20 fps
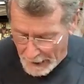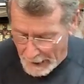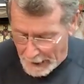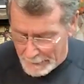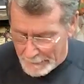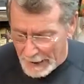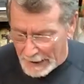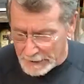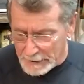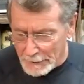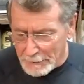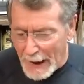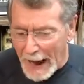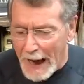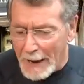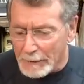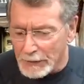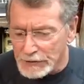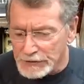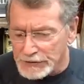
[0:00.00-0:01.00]
Amen. The
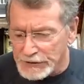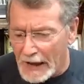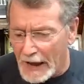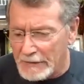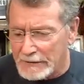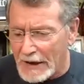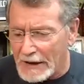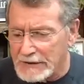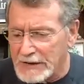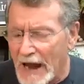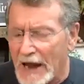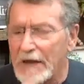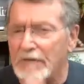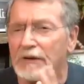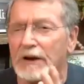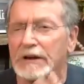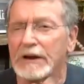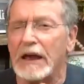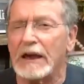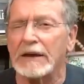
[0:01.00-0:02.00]
Bible said that
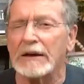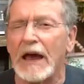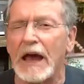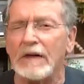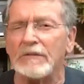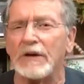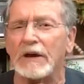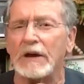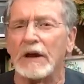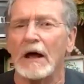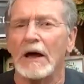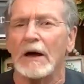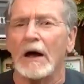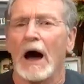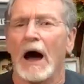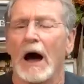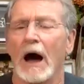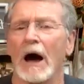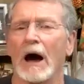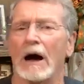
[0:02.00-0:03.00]
David, King David,
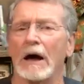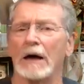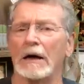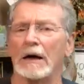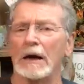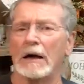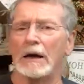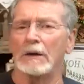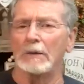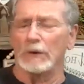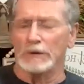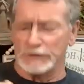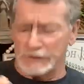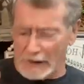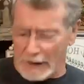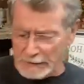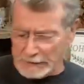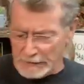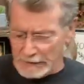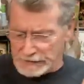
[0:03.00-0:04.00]
uh, he he was,
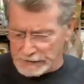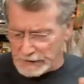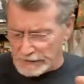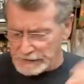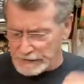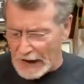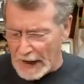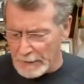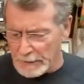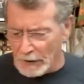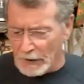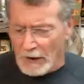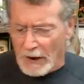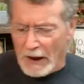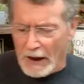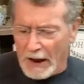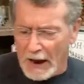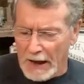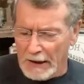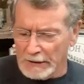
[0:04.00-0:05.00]
and this is in Samuel
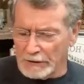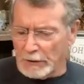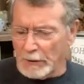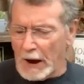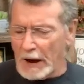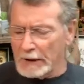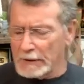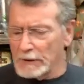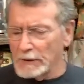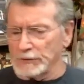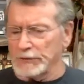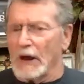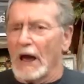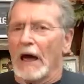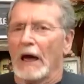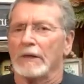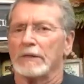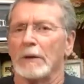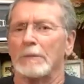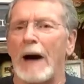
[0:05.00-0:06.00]
and Chronicles.
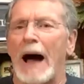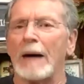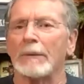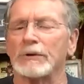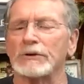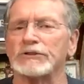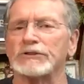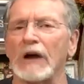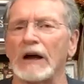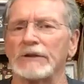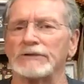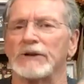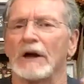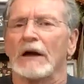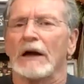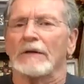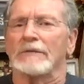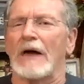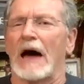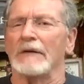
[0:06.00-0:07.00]
The Bible says
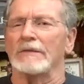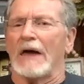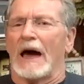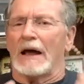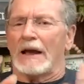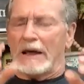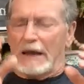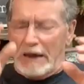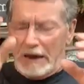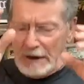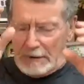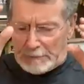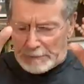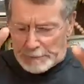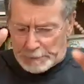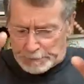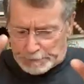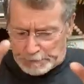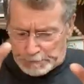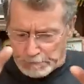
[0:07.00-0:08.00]
that that he
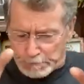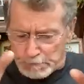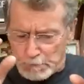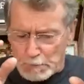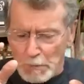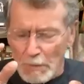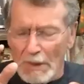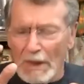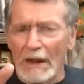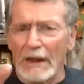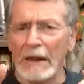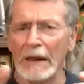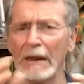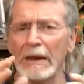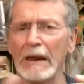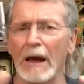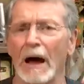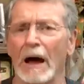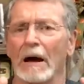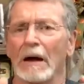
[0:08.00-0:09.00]

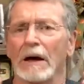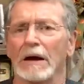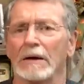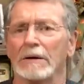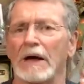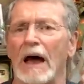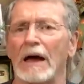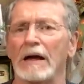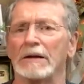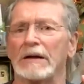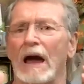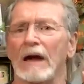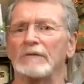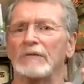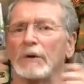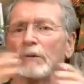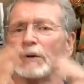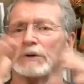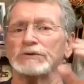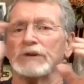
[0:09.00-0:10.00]
he uh, D-
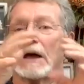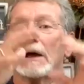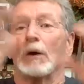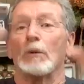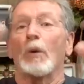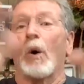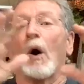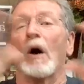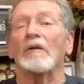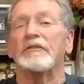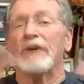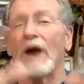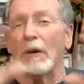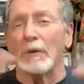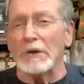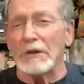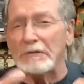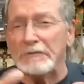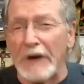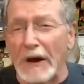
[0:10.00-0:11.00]
David was in a warfare
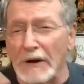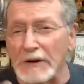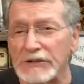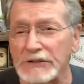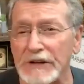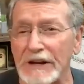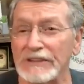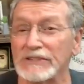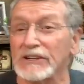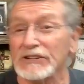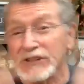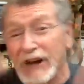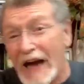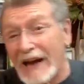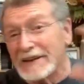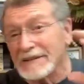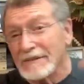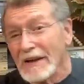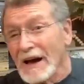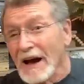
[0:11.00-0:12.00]
with the Philistines, just
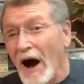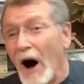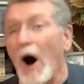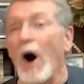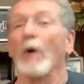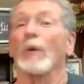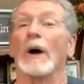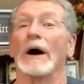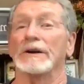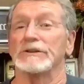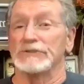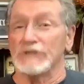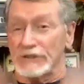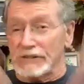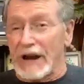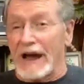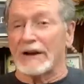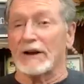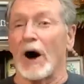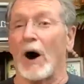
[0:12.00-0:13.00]
like always, just
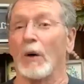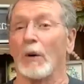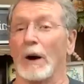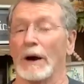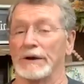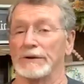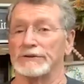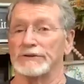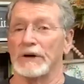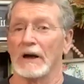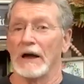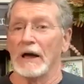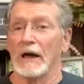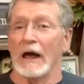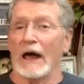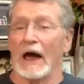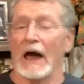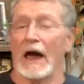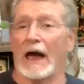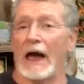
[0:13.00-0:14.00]
like always.
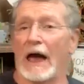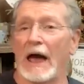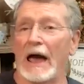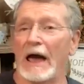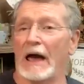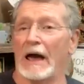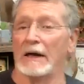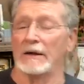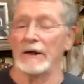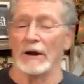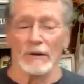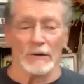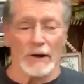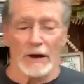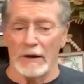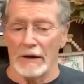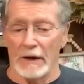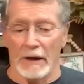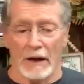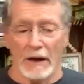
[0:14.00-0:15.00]
And, and, and you know,
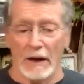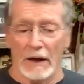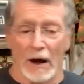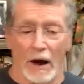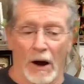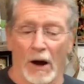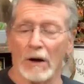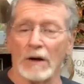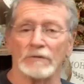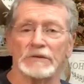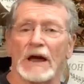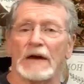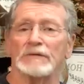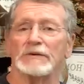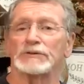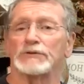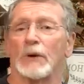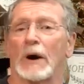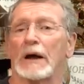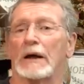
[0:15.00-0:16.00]
they, and uh, all of
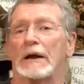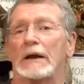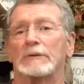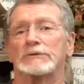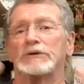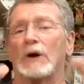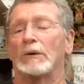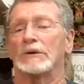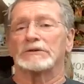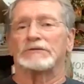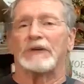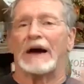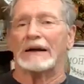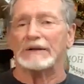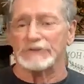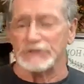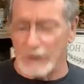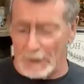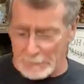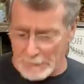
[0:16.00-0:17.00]
David's reign, he was always
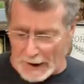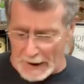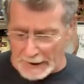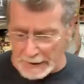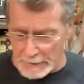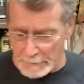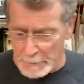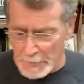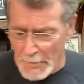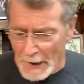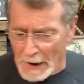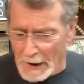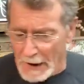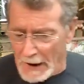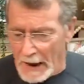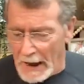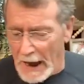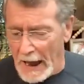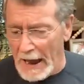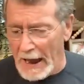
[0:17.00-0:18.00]
fighting somebody.
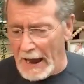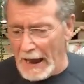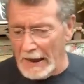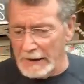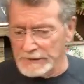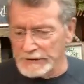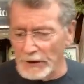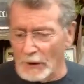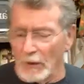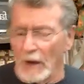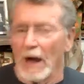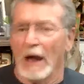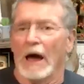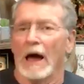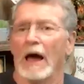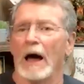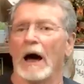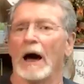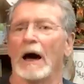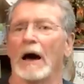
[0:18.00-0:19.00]
And, so
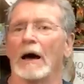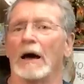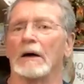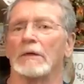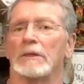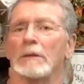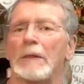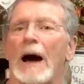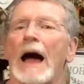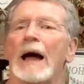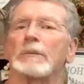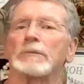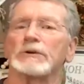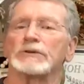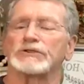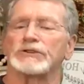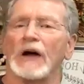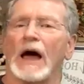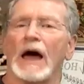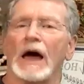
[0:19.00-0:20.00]
uh, uh, the Bible
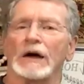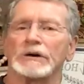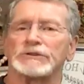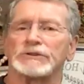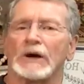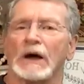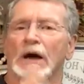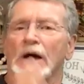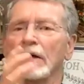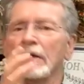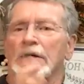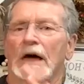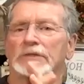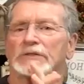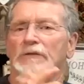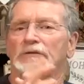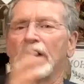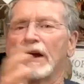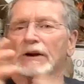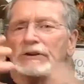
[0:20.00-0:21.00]
says that
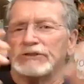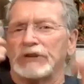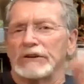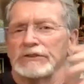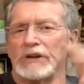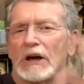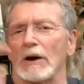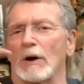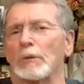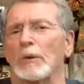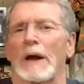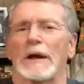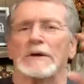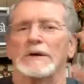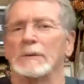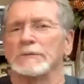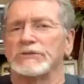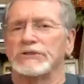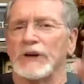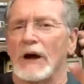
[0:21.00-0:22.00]
the Philistines had arrayed
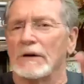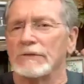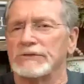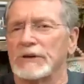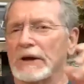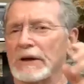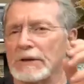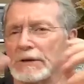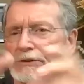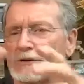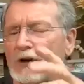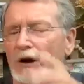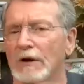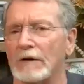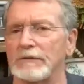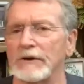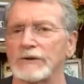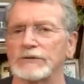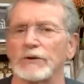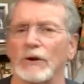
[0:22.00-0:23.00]
themselves against the
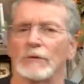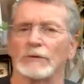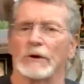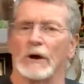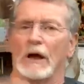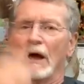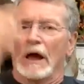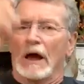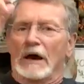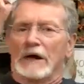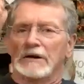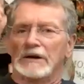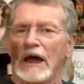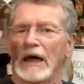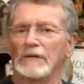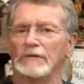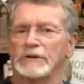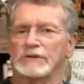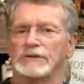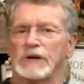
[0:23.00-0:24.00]
children of Israel. And
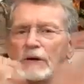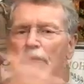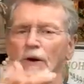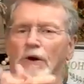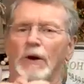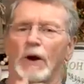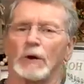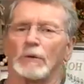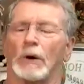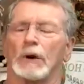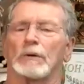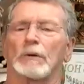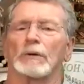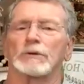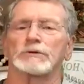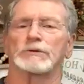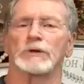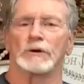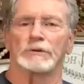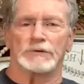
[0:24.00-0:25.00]
David said, well, Lord, what do you
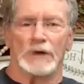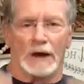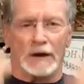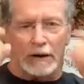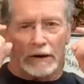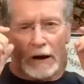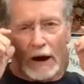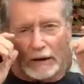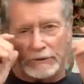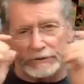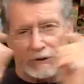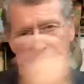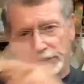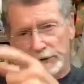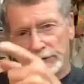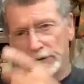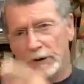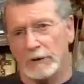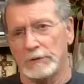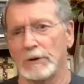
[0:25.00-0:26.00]
want to do? And God said,
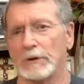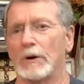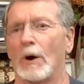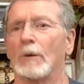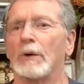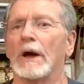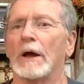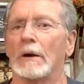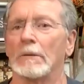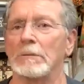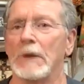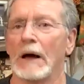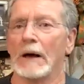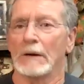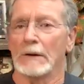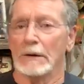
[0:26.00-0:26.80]
you, you go get them.